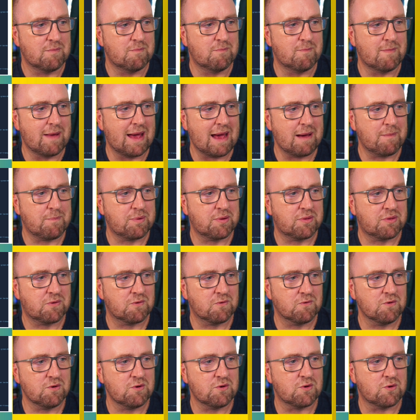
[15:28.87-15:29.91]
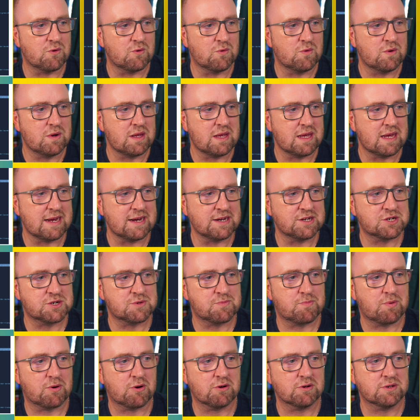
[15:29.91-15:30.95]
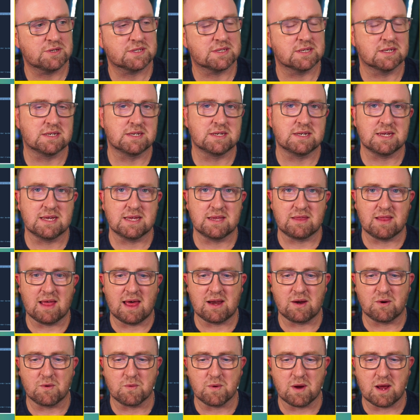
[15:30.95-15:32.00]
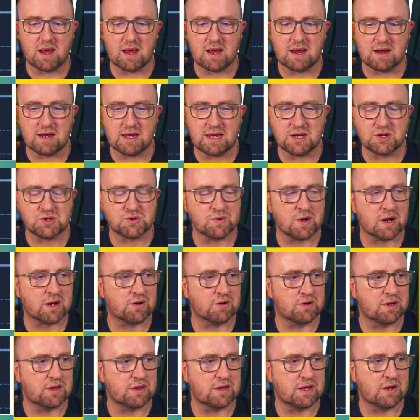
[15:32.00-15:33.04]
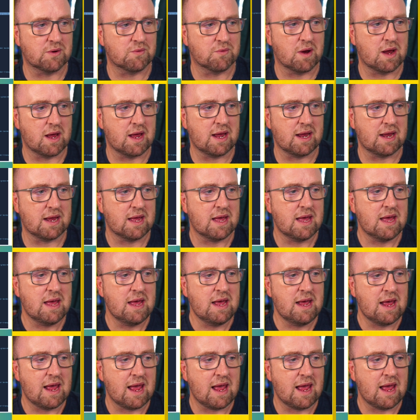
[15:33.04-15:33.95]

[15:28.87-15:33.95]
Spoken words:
map through each person in that array, each record in the array,